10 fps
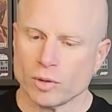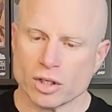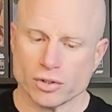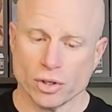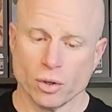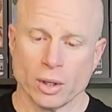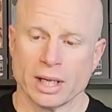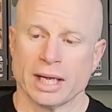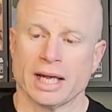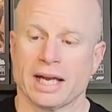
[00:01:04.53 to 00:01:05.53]
So
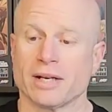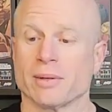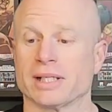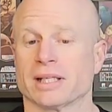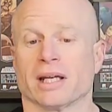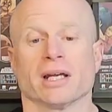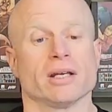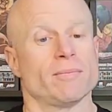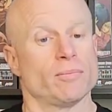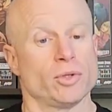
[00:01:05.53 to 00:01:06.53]
anyways,
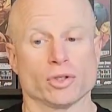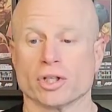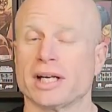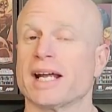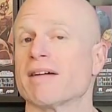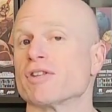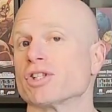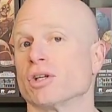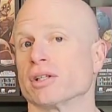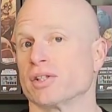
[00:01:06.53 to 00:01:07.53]
you're trying to have the
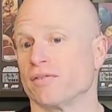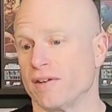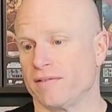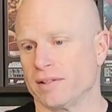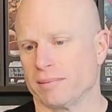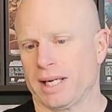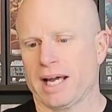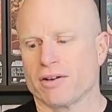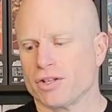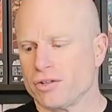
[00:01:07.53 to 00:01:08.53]
strongest fiefdom, and
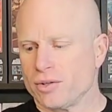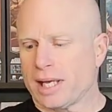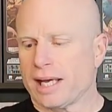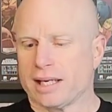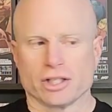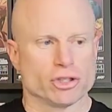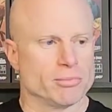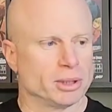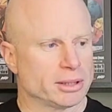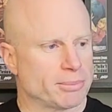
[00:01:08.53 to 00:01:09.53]
how you do that is you
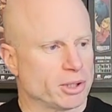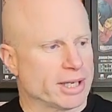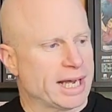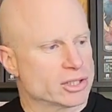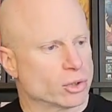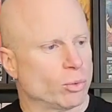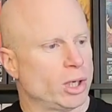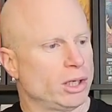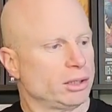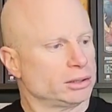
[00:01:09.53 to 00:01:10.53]
build up your castle
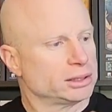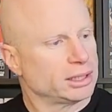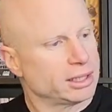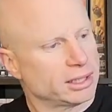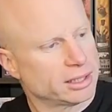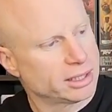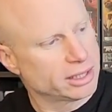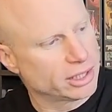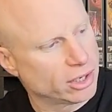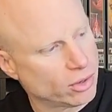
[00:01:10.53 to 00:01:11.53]
walls,
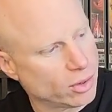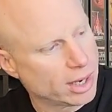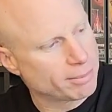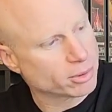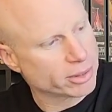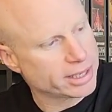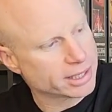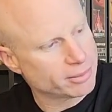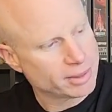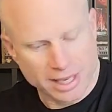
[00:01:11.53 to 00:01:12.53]
upgrading
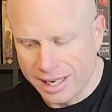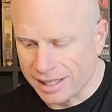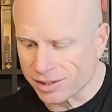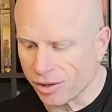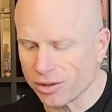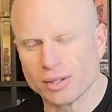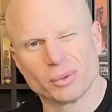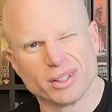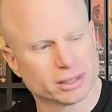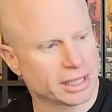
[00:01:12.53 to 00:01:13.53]
them. It's hard, it
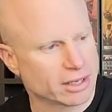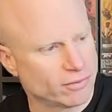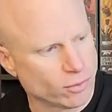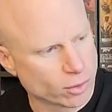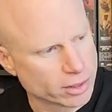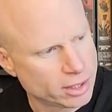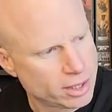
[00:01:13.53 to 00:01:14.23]
really looks like a fort,